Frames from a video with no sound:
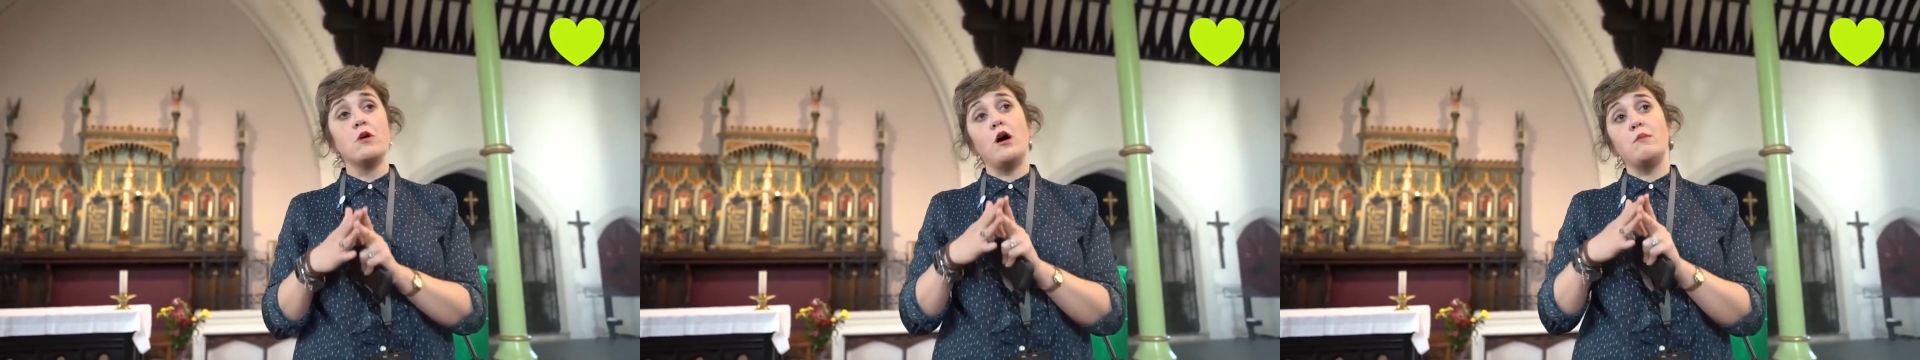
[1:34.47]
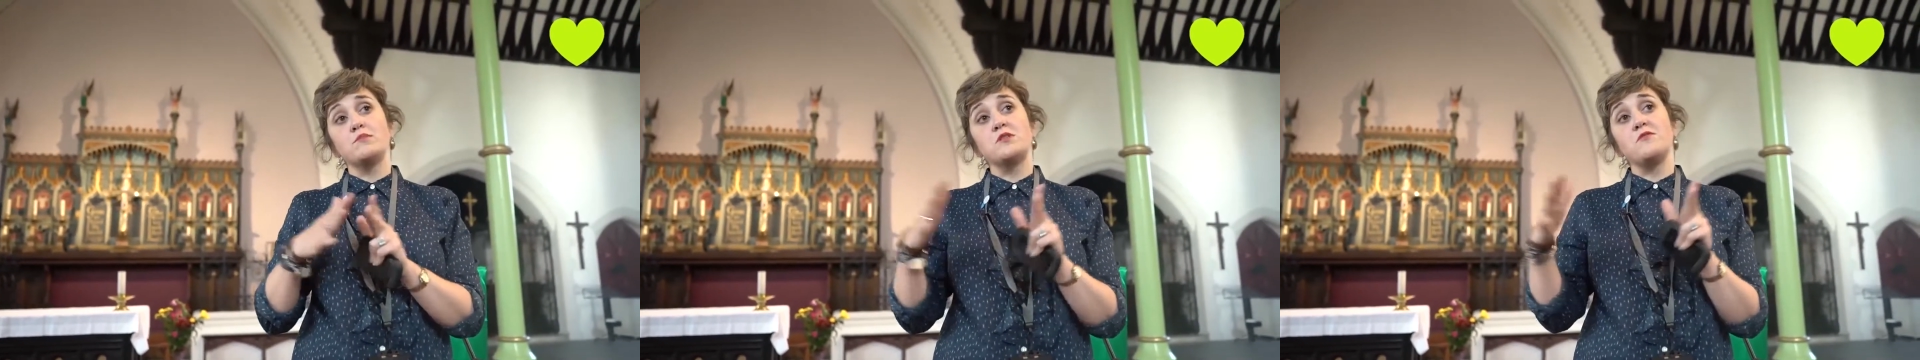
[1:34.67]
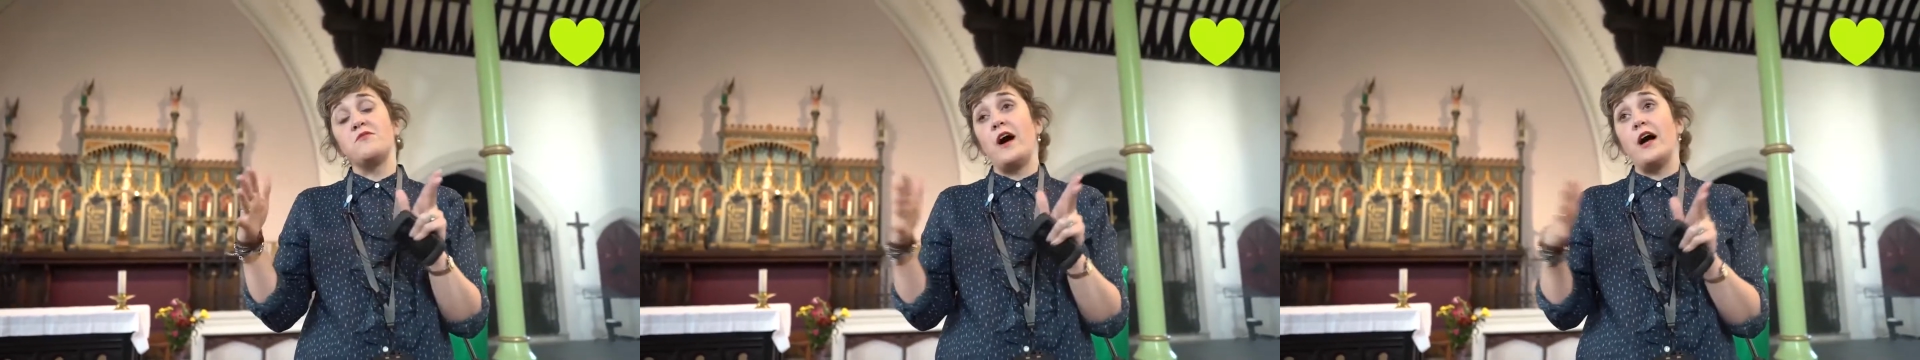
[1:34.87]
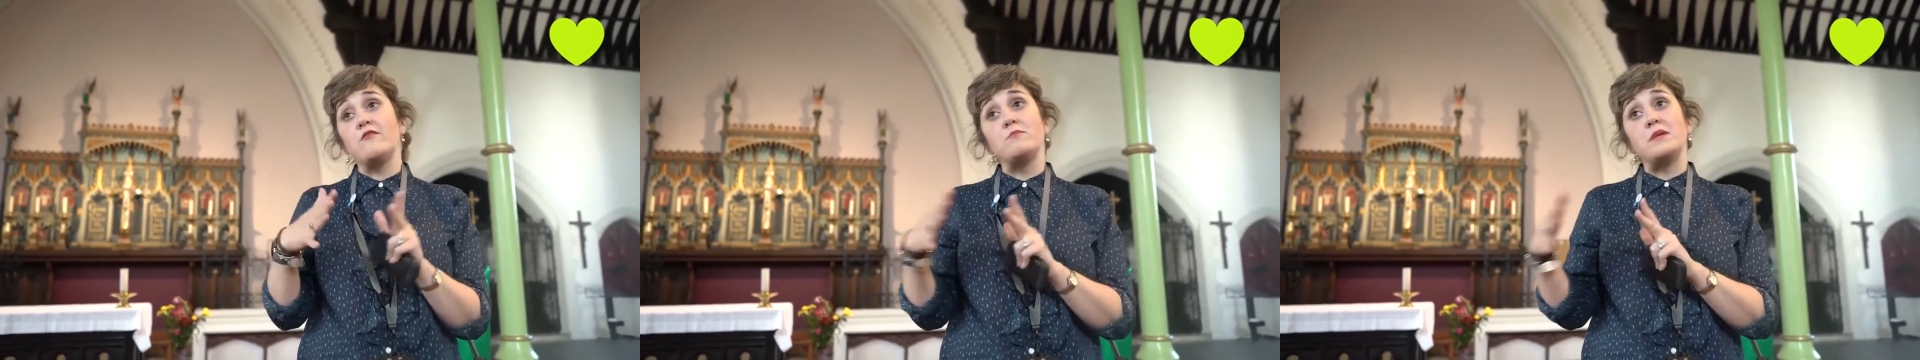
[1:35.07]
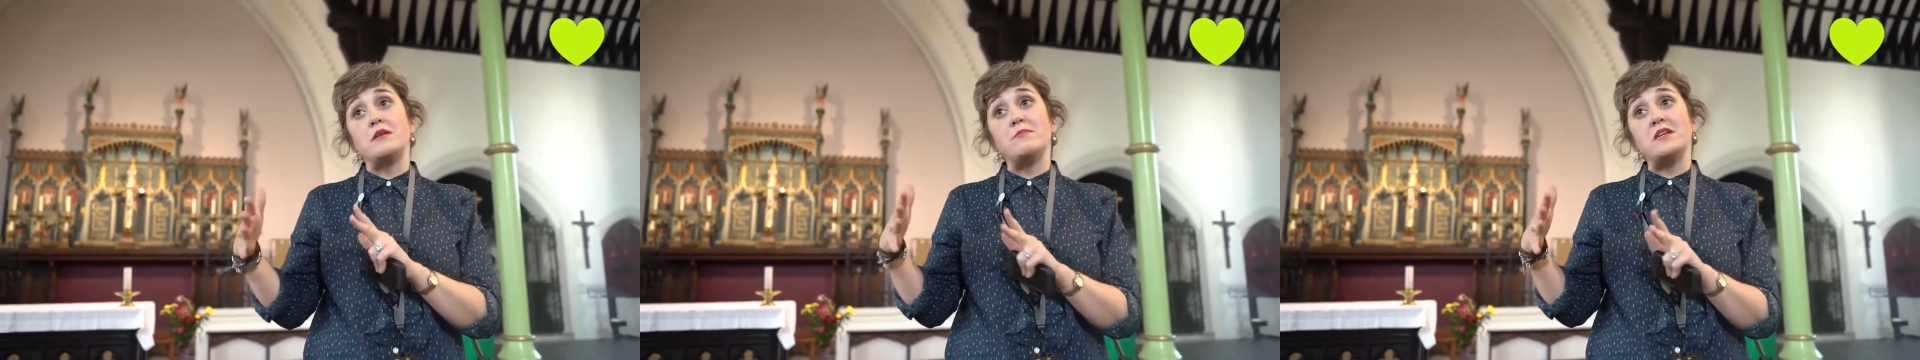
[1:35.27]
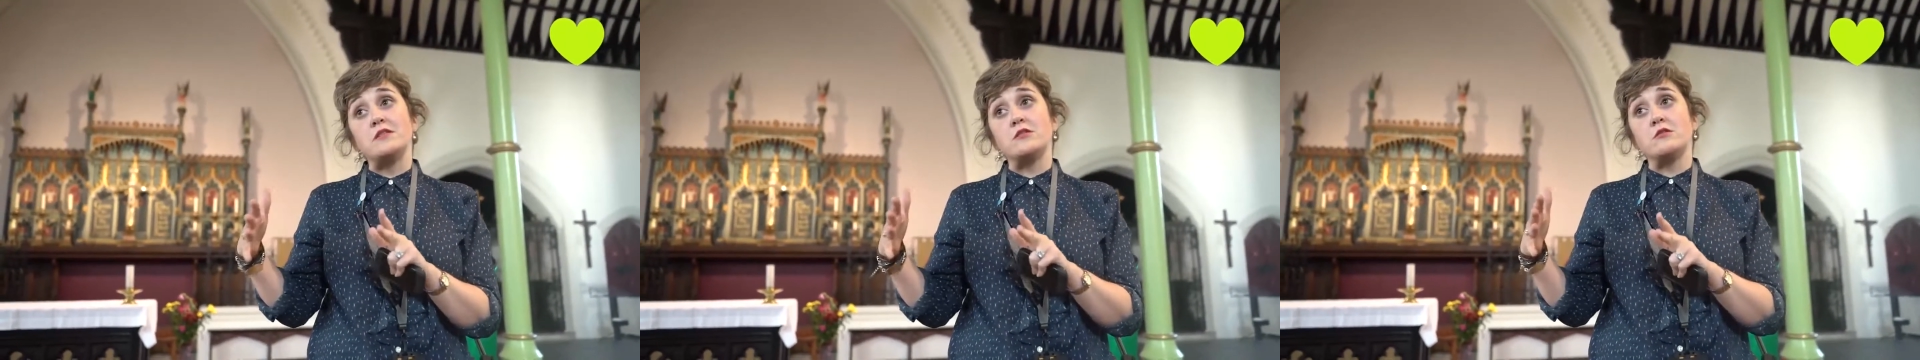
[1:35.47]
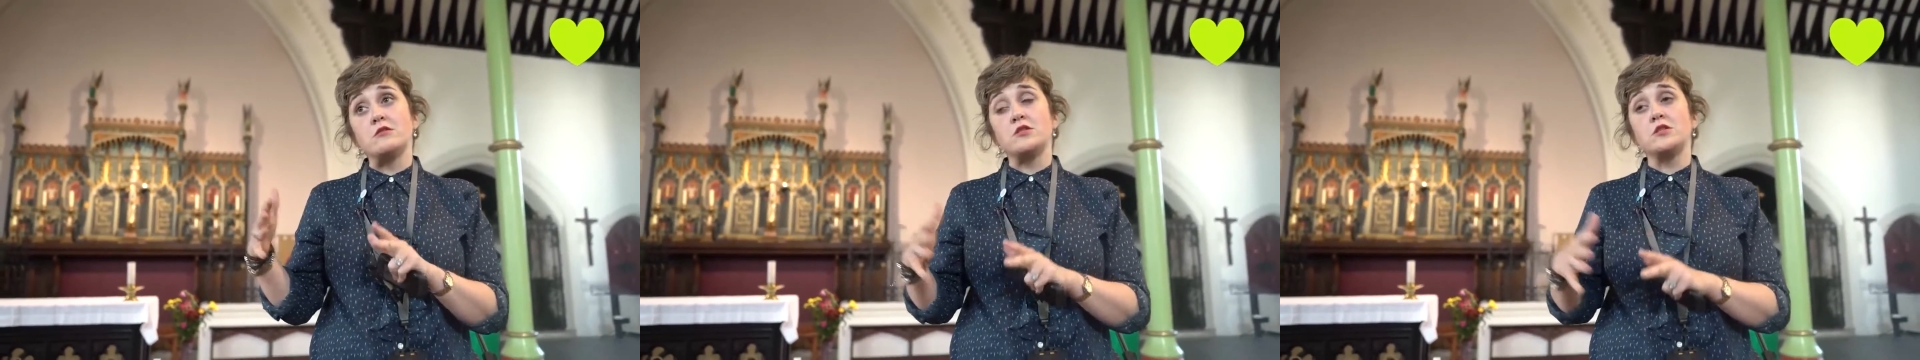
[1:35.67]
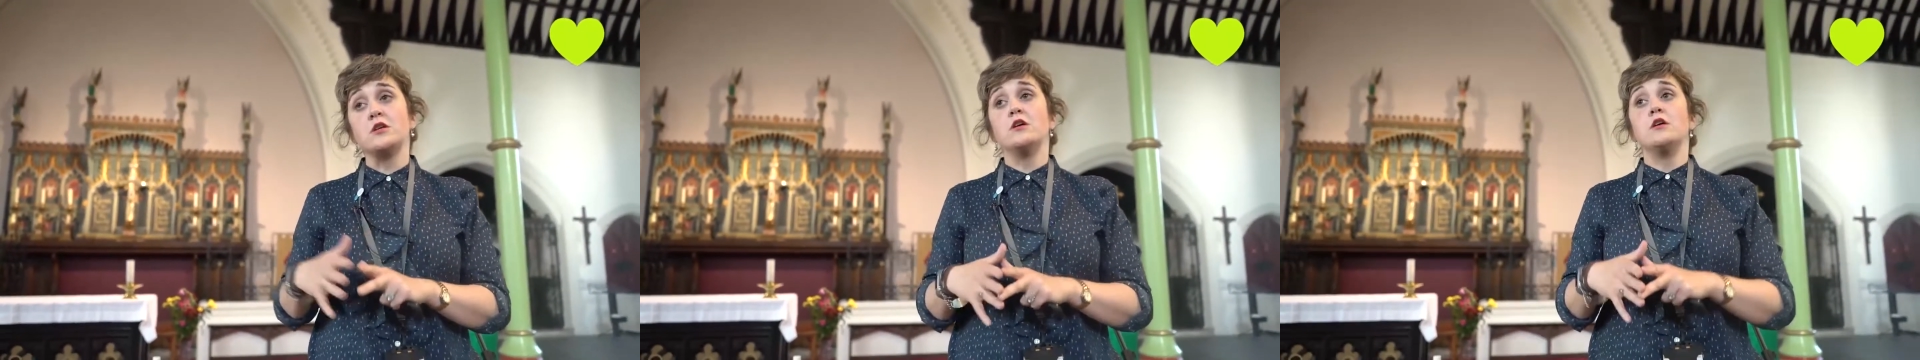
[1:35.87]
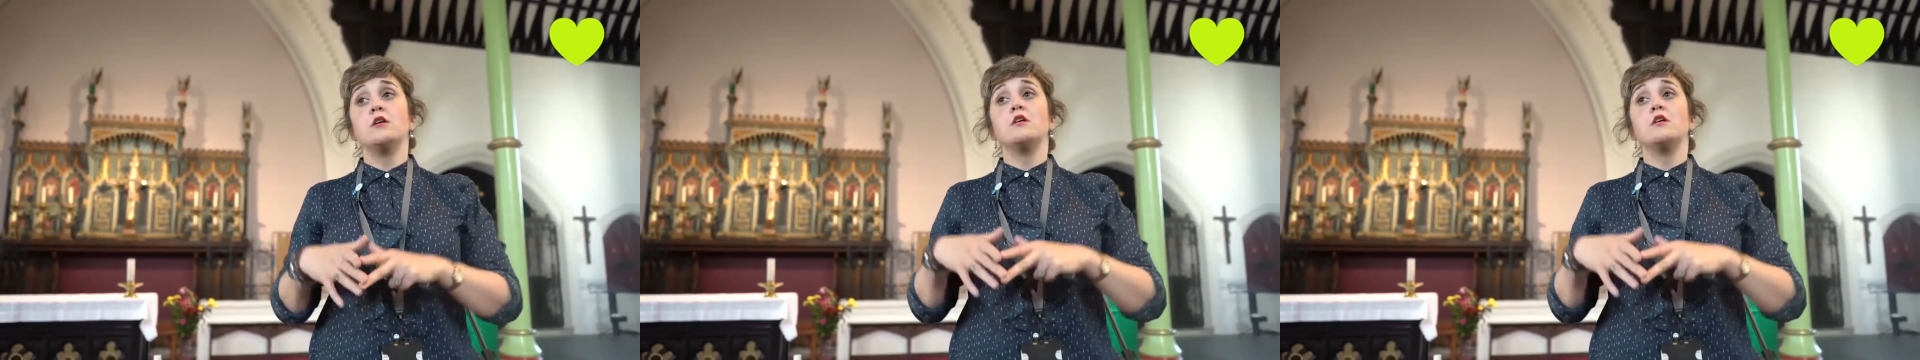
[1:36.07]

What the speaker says: up to 5 millimeters,